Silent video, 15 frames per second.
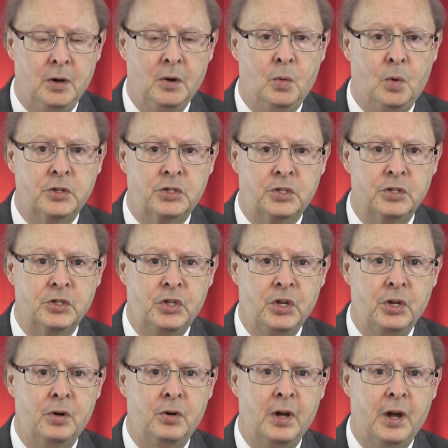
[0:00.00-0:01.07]
was
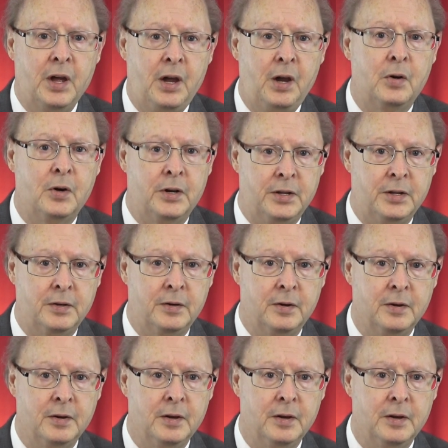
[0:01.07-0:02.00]
considered a heretic